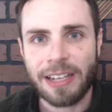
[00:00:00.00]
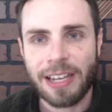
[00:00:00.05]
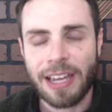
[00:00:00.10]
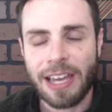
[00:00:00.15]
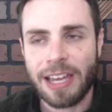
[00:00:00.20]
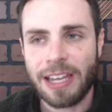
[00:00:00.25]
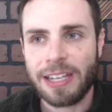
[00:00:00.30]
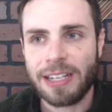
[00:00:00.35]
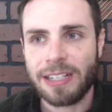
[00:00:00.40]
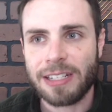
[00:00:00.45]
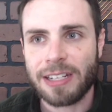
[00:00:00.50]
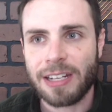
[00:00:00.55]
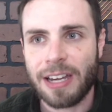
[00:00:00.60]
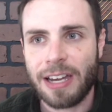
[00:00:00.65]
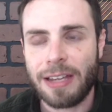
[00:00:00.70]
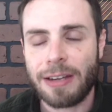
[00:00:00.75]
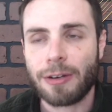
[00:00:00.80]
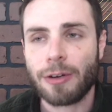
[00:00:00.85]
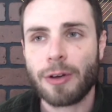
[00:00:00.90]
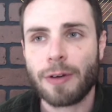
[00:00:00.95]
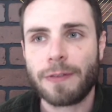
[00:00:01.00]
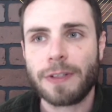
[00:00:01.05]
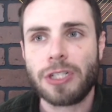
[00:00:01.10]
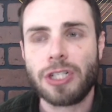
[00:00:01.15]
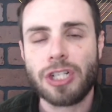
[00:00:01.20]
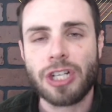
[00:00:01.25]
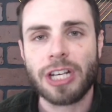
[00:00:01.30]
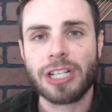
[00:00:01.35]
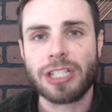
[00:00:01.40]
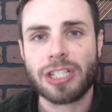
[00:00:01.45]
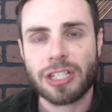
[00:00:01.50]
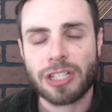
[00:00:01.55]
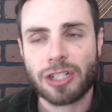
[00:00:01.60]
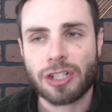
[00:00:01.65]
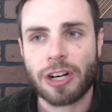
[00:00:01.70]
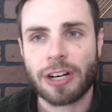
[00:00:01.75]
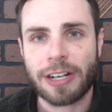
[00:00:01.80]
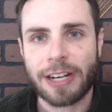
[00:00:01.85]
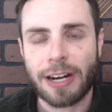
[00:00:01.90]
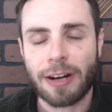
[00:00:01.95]
And I don't know if it's just
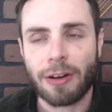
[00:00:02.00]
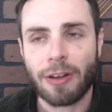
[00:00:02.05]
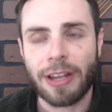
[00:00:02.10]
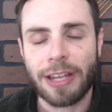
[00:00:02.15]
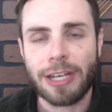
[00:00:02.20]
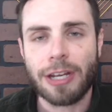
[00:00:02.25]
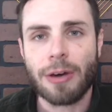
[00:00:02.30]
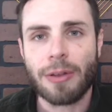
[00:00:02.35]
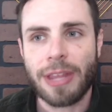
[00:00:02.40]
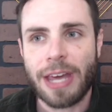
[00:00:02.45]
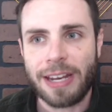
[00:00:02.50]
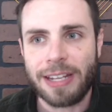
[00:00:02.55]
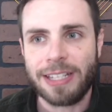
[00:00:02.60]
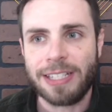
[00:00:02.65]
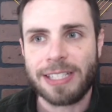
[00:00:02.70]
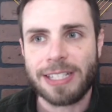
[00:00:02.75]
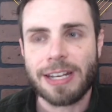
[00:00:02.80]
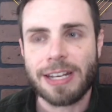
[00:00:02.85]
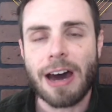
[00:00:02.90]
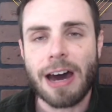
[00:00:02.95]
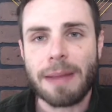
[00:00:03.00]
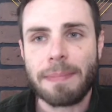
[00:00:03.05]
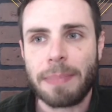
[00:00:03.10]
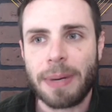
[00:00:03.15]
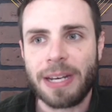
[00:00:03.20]
Sean Carroll. I know that it's not.